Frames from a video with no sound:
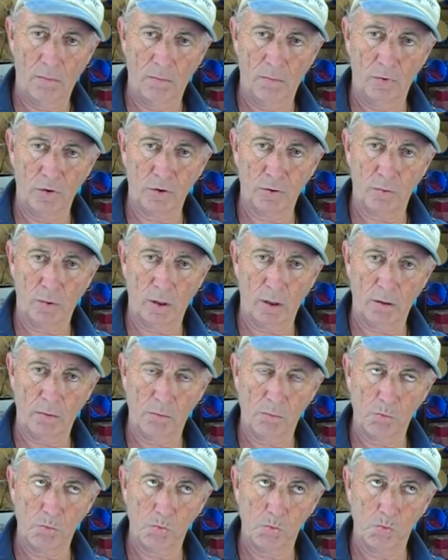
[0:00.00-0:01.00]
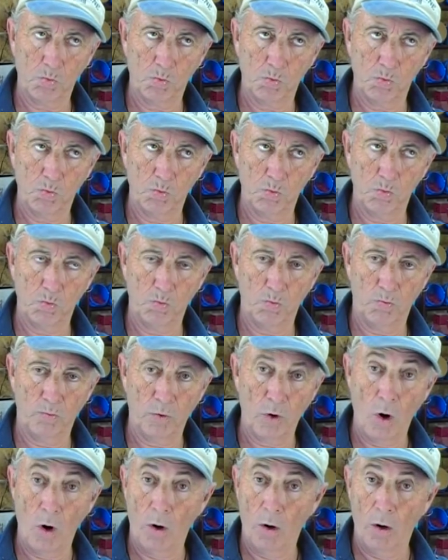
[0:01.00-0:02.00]
Which way?
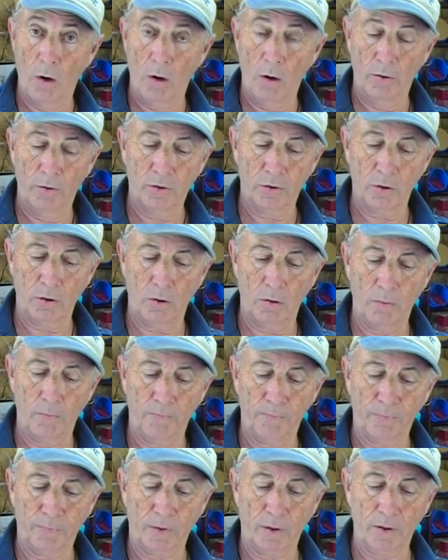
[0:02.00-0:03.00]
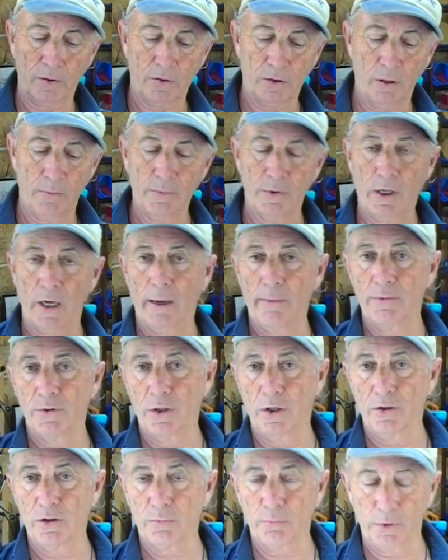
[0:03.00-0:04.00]
Hmm. So sometimes
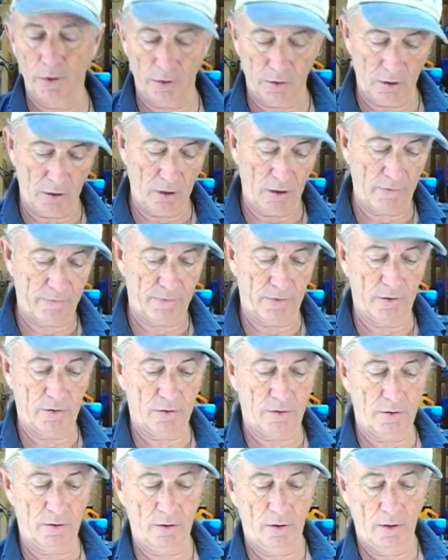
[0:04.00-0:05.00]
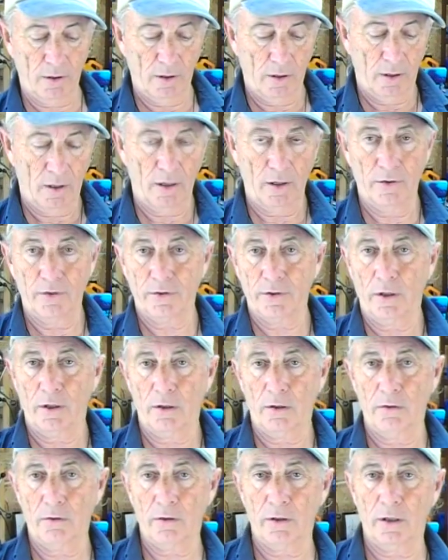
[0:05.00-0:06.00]
they'll split the difference and say,
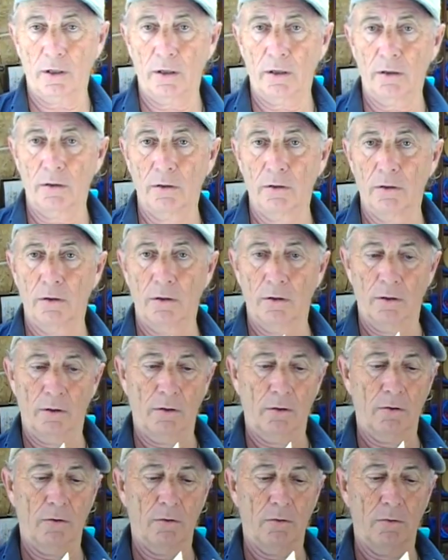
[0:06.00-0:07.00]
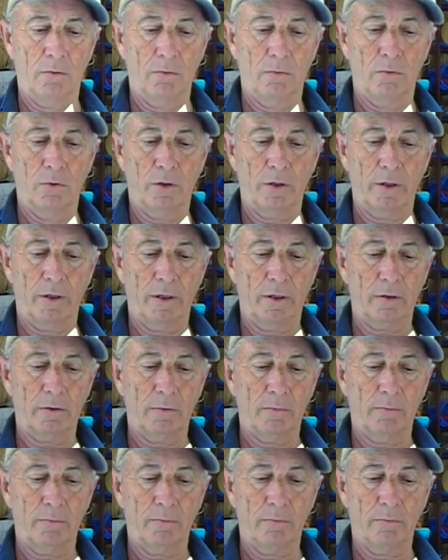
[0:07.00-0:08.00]
okay, we'll connect
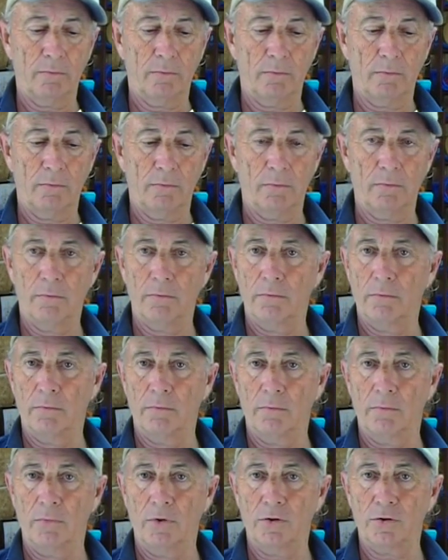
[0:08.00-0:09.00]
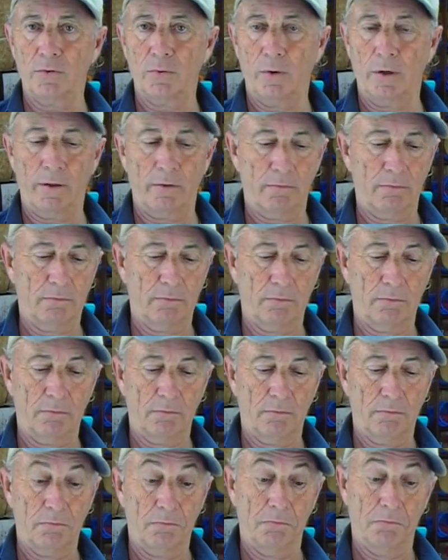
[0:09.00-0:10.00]
them this way.
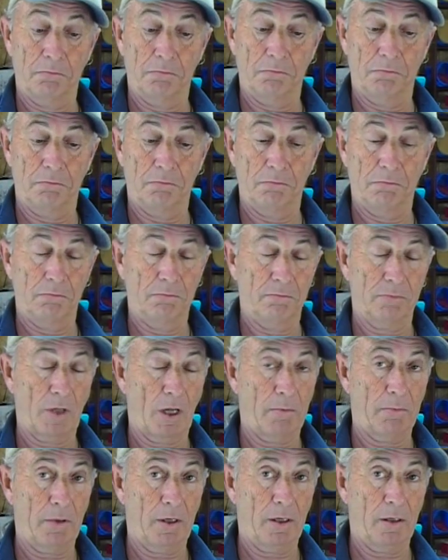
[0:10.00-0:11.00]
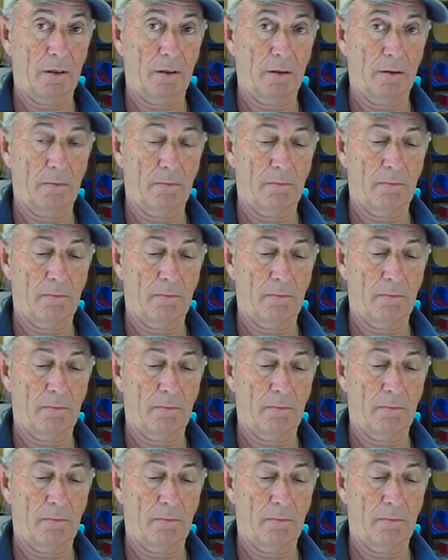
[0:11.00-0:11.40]
Hmm. Not bad, huh?